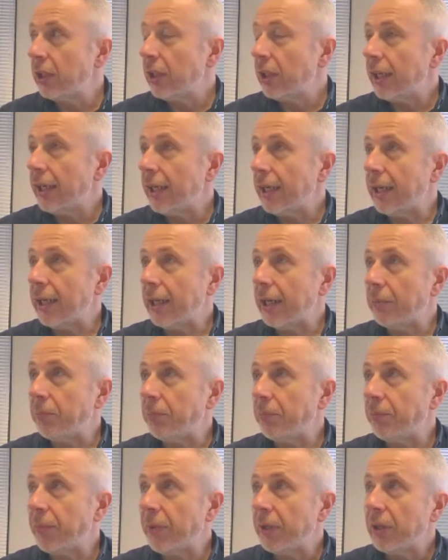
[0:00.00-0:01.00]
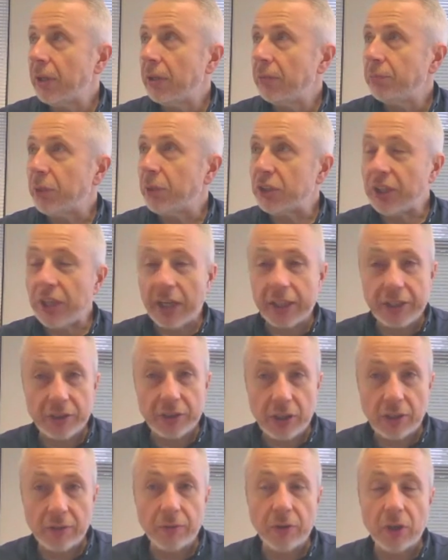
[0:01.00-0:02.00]
You
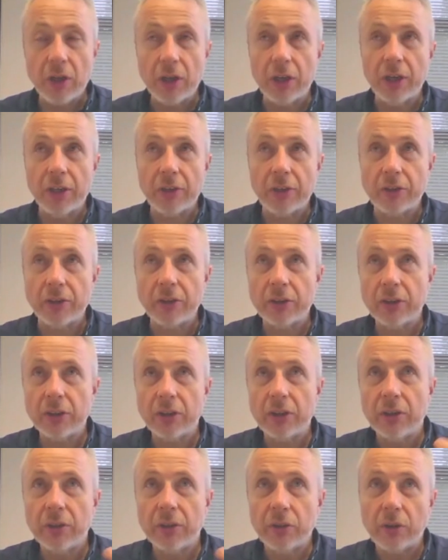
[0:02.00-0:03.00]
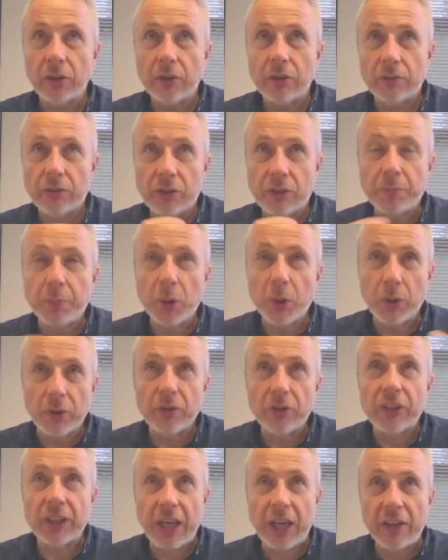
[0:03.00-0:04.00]
kind of learn to put
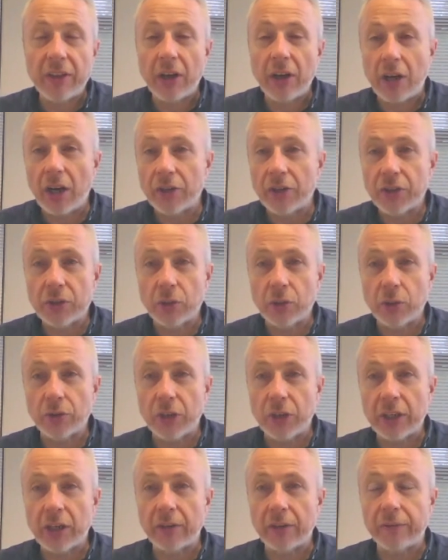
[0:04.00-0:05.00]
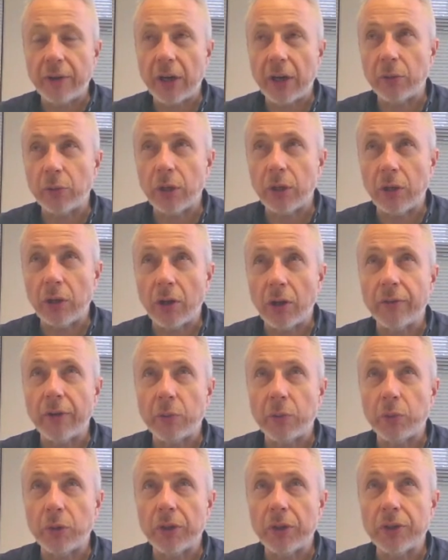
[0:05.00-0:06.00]
together articles. A lot of
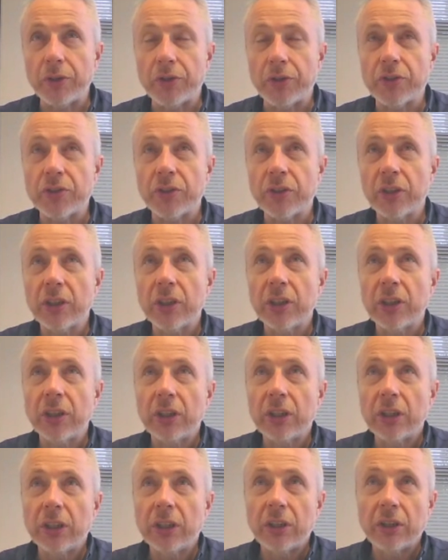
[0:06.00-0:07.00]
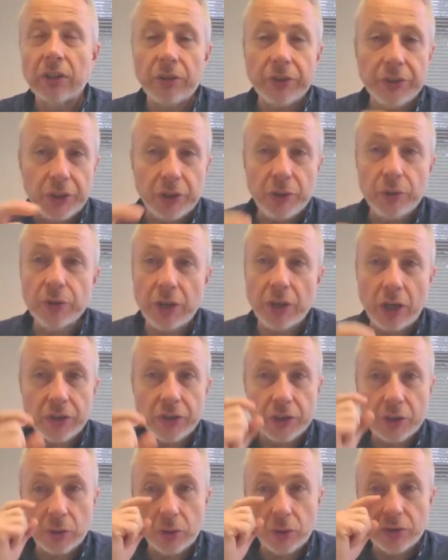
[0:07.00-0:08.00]
it was news
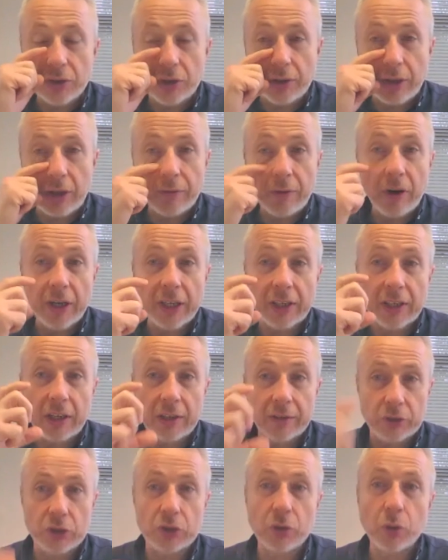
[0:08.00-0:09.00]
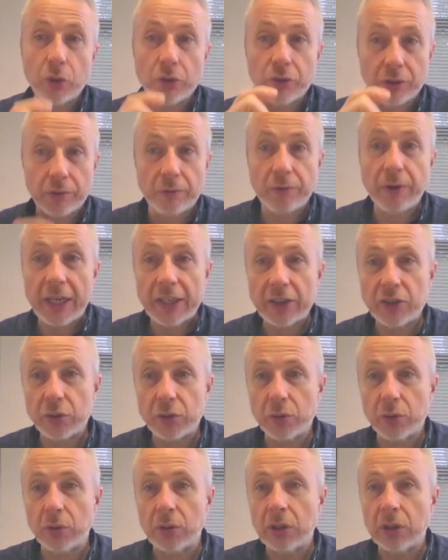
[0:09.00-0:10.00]
articles, so they're very kind of short and
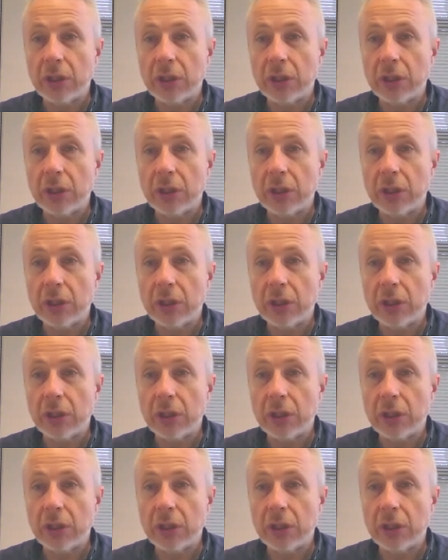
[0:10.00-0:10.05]
factual.